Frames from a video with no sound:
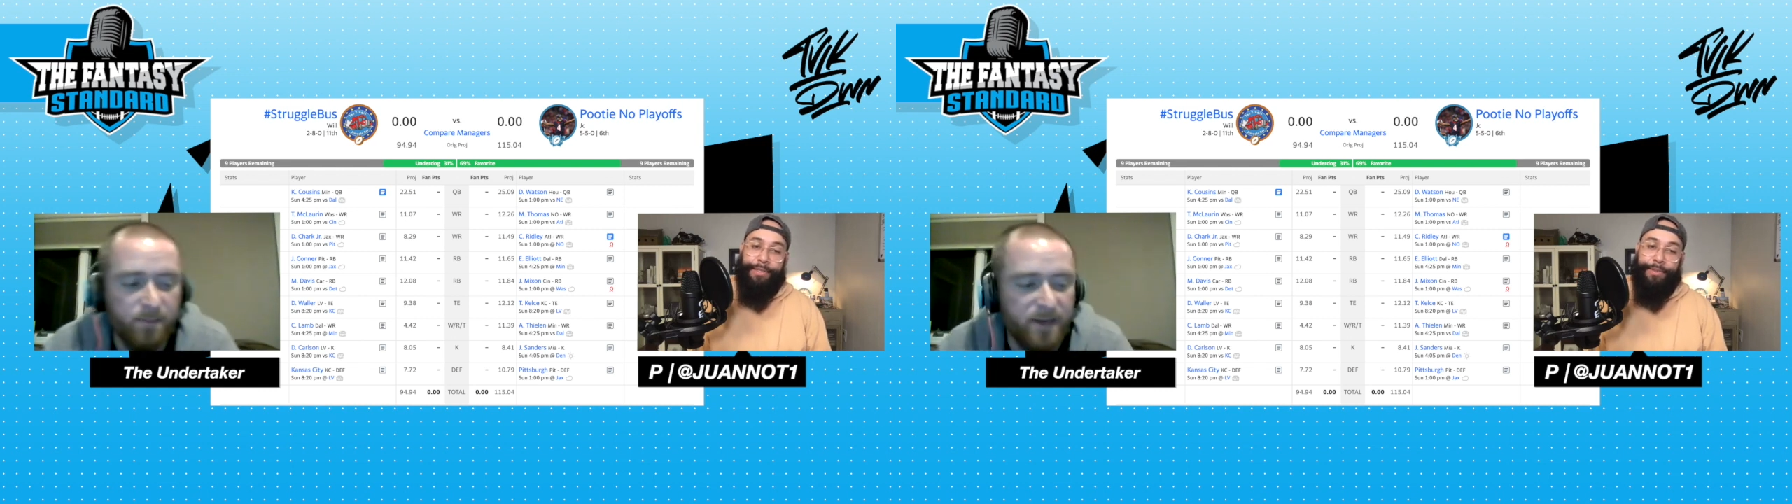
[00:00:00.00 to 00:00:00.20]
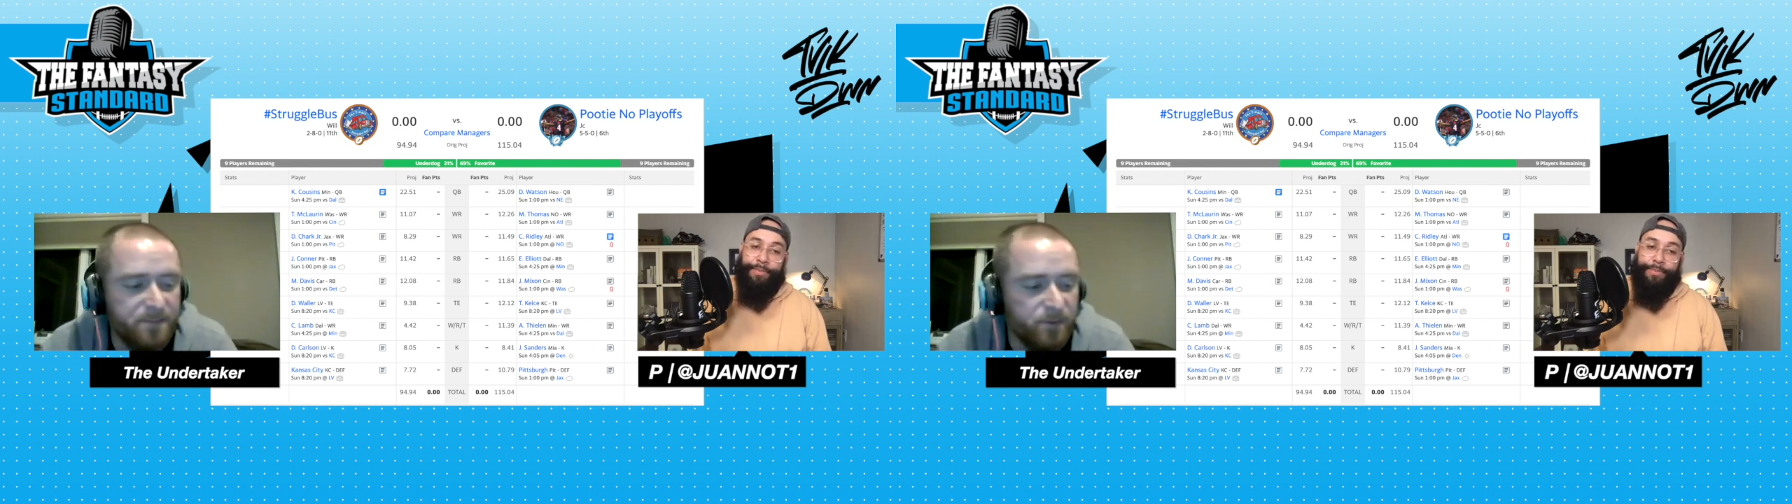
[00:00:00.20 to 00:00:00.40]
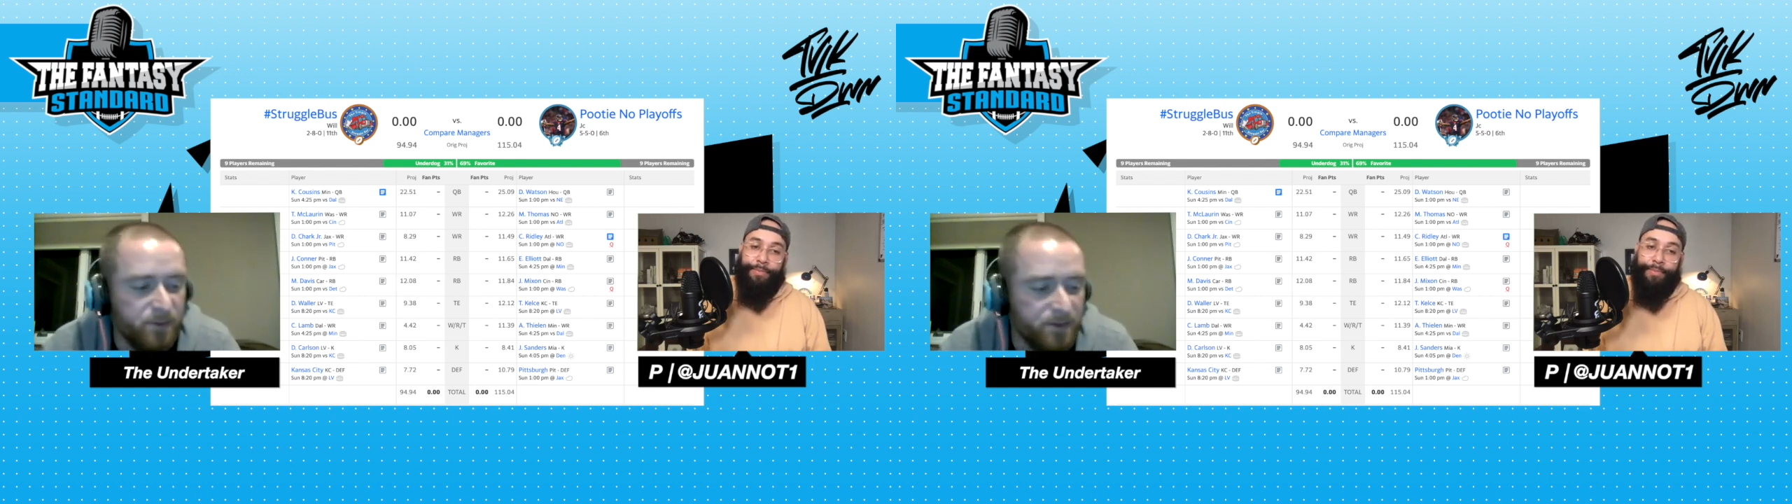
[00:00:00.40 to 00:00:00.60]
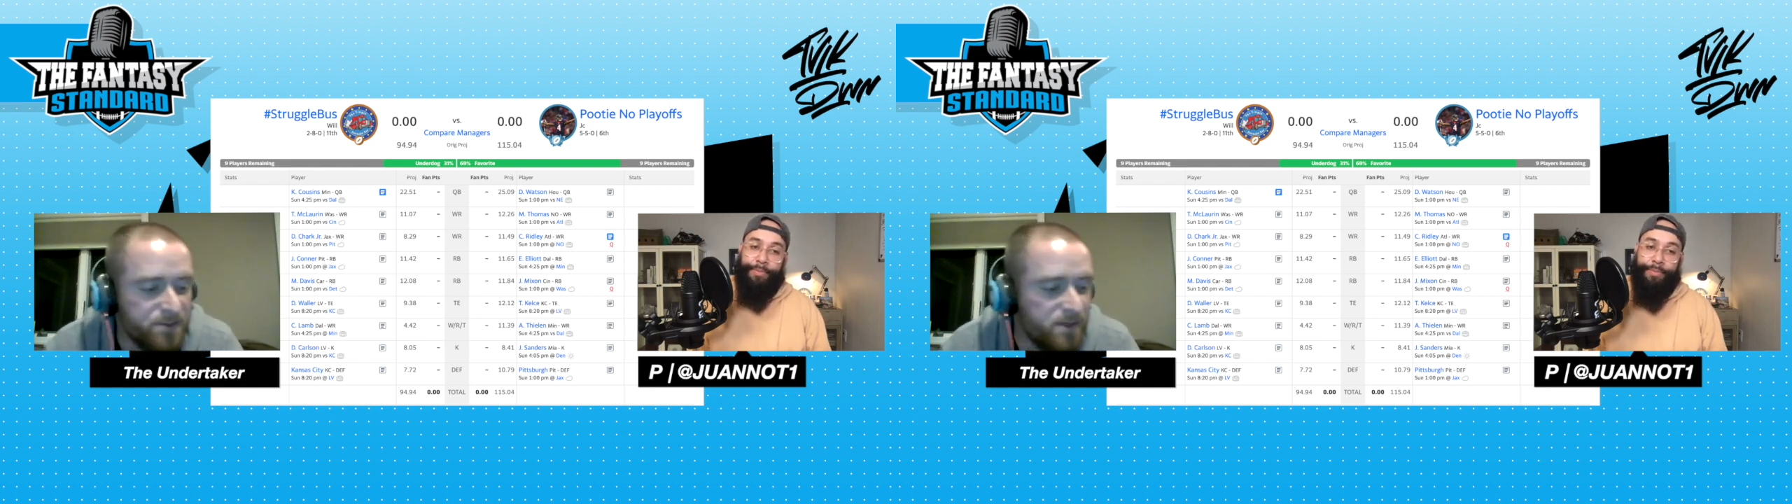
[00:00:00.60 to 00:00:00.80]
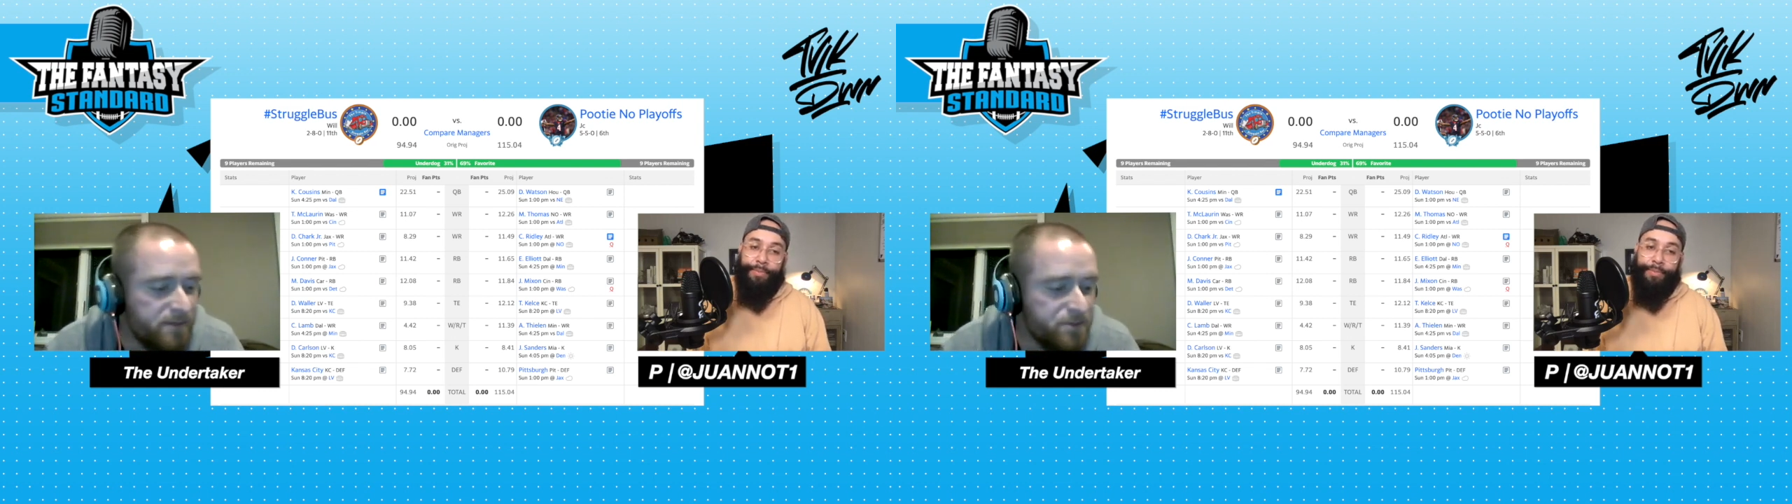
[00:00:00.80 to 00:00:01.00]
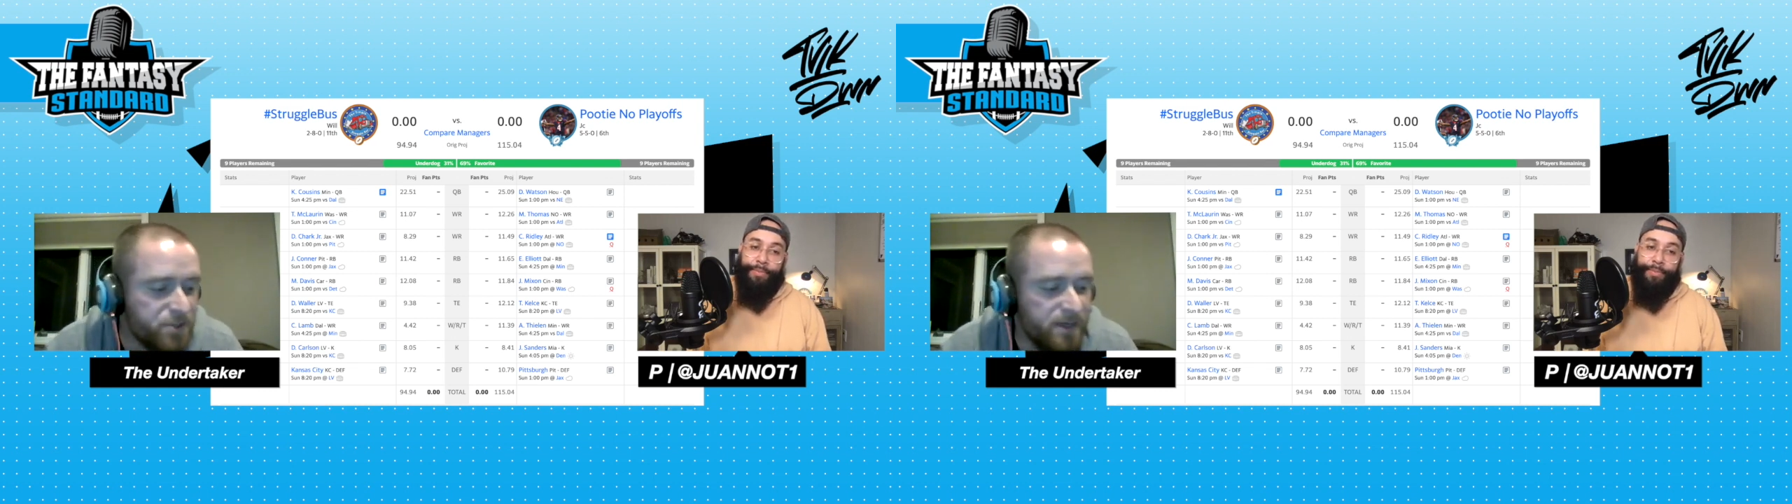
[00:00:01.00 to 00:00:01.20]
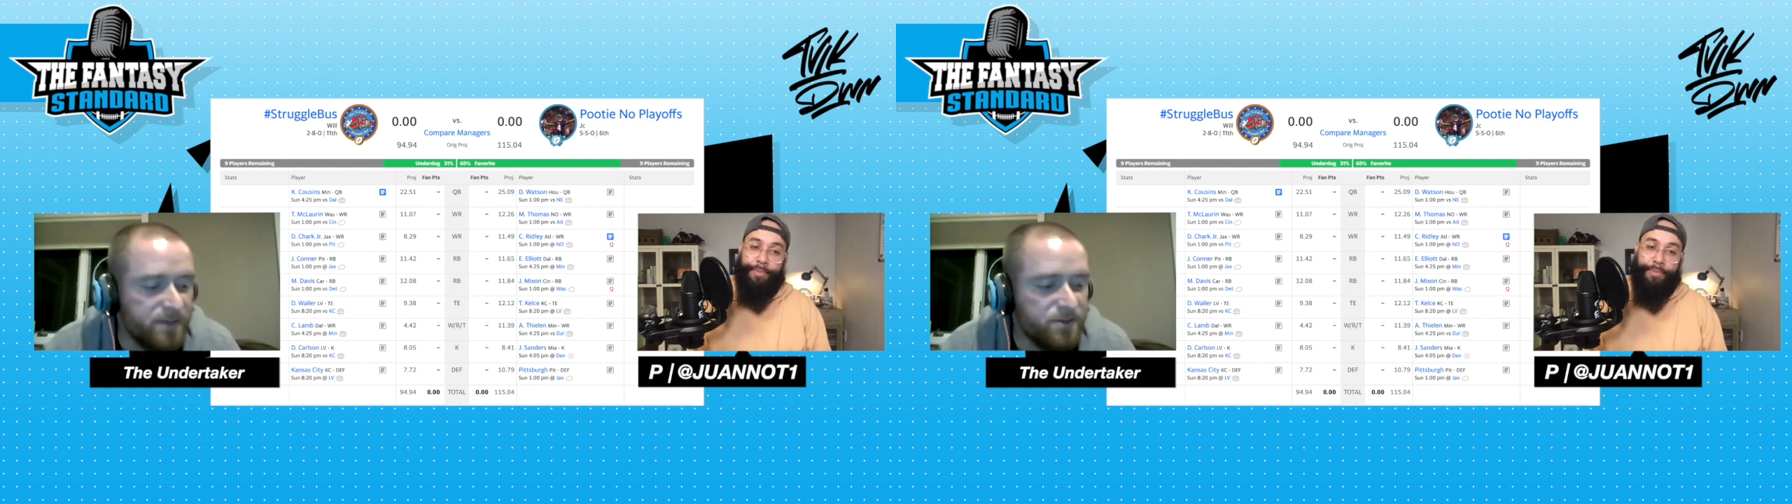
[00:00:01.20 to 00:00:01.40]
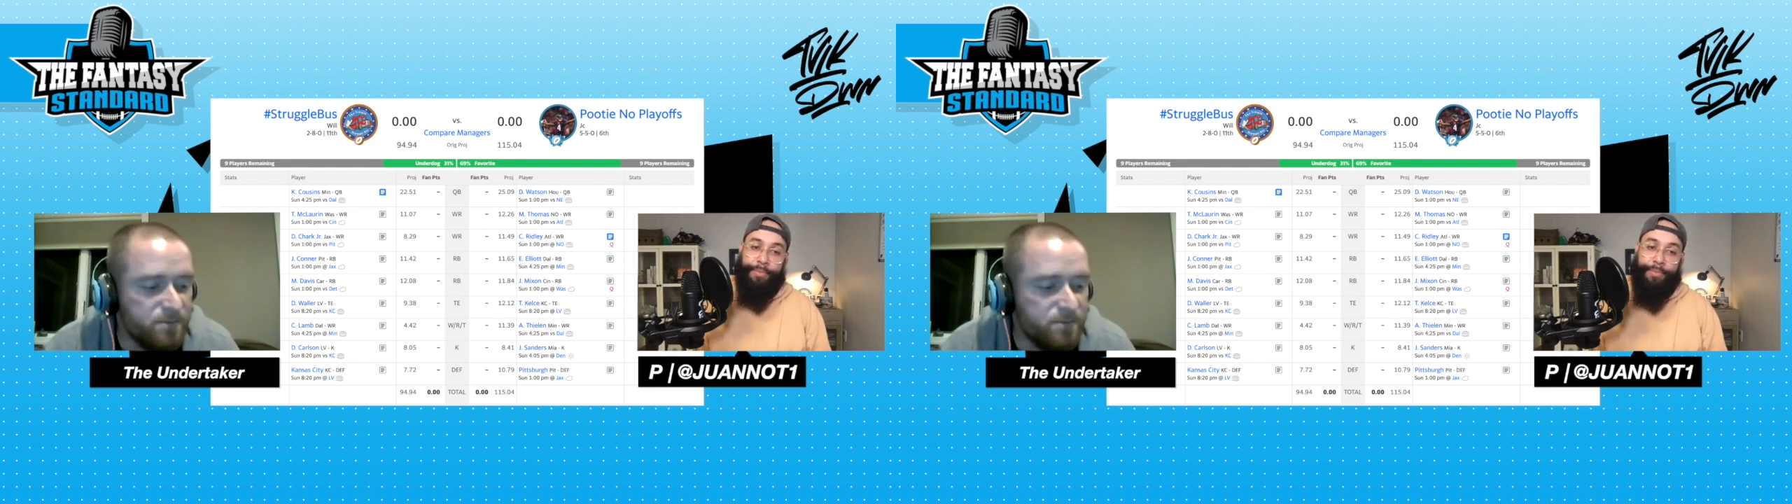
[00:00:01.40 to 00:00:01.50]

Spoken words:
paper Will doesn't have a chance,